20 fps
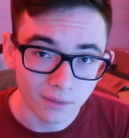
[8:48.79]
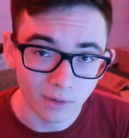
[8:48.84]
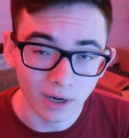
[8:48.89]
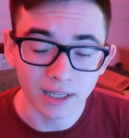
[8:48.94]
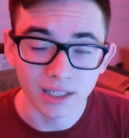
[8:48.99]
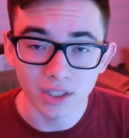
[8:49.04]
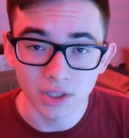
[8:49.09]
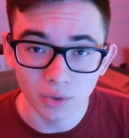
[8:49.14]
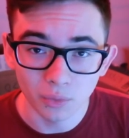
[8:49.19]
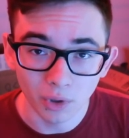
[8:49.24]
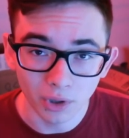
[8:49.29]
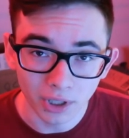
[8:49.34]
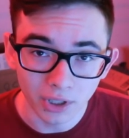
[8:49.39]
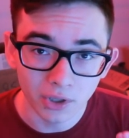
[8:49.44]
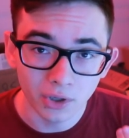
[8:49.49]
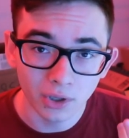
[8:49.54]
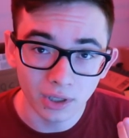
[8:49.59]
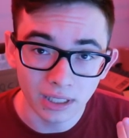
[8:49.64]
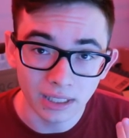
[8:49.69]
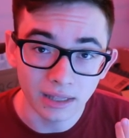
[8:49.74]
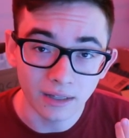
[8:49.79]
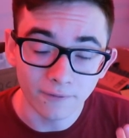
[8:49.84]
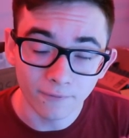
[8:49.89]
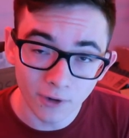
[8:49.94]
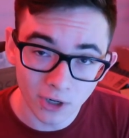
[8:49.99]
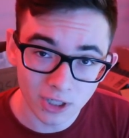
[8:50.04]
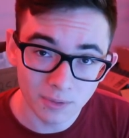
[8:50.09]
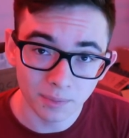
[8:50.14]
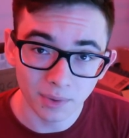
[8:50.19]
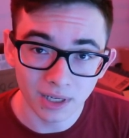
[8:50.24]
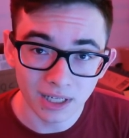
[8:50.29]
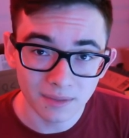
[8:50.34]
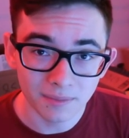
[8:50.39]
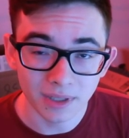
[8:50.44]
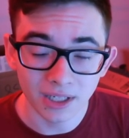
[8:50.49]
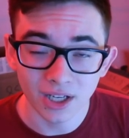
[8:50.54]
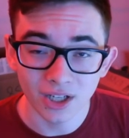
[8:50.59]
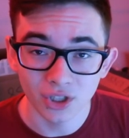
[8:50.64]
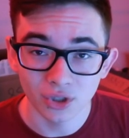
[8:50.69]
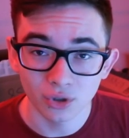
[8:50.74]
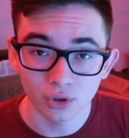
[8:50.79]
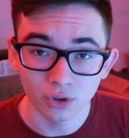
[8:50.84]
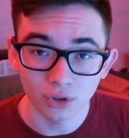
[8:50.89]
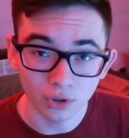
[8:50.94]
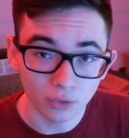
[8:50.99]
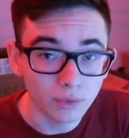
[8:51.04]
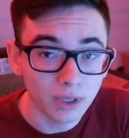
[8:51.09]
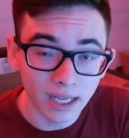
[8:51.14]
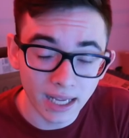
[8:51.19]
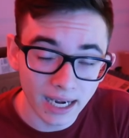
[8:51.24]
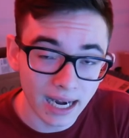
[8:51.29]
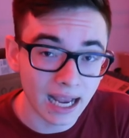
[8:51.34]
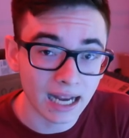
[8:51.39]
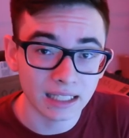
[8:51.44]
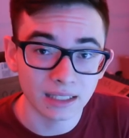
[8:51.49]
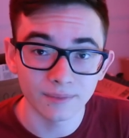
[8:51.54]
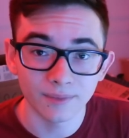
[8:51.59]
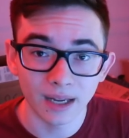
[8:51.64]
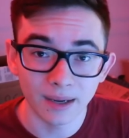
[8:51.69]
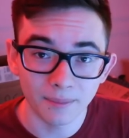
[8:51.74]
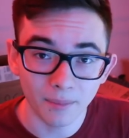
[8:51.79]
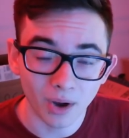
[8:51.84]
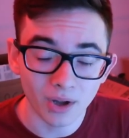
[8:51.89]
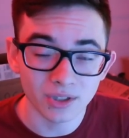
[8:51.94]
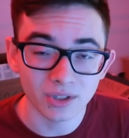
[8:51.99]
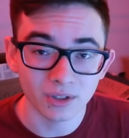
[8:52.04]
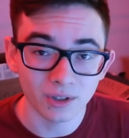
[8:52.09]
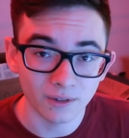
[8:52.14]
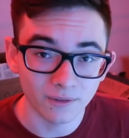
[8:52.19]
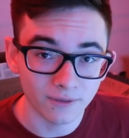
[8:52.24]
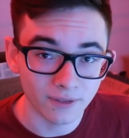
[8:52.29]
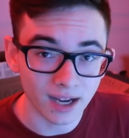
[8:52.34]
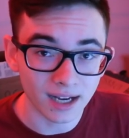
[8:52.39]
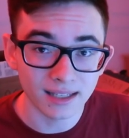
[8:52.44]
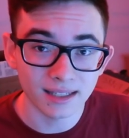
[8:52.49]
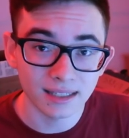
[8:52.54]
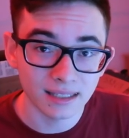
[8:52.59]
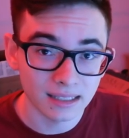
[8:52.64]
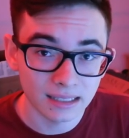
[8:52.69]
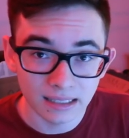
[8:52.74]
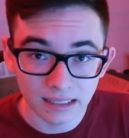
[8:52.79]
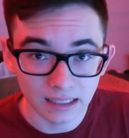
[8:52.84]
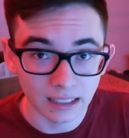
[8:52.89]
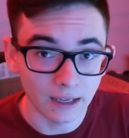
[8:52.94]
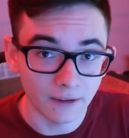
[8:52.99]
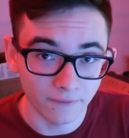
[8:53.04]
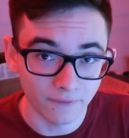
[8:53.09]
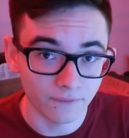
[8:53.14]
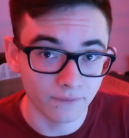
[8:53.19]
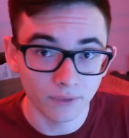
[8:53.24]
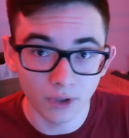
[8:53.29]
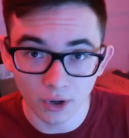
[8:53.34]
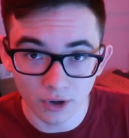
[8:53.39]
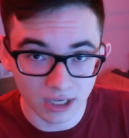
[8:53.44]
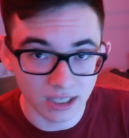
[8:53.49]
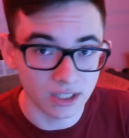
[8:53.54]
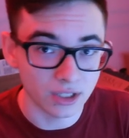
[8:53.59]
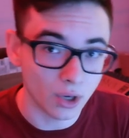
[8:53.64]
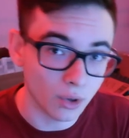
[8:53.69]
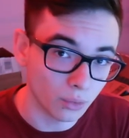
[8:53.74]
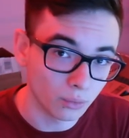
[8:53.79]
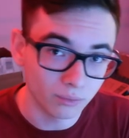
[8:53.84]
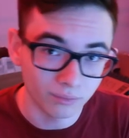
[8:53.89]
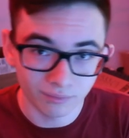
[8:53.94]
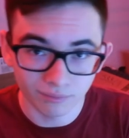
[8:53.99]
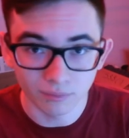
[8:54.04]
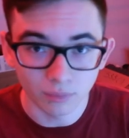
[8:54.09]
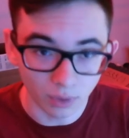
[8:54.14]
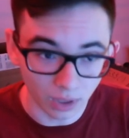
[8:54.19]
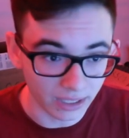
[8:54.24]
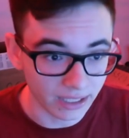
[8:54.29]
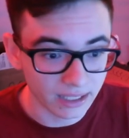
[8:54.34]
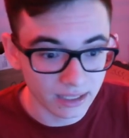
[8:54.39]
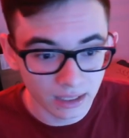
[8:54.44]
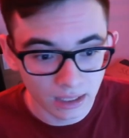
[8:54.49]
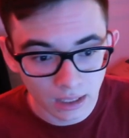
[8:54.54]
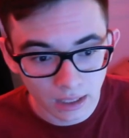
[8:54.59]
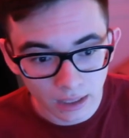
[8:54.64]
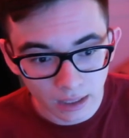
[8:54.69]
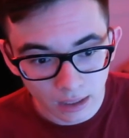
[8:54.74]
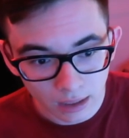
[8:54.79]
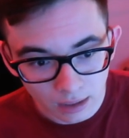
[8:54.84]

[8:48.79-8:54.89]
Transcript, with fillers: Granted, you really couldn't in the first place because you can't activate monster effects if there is no Link,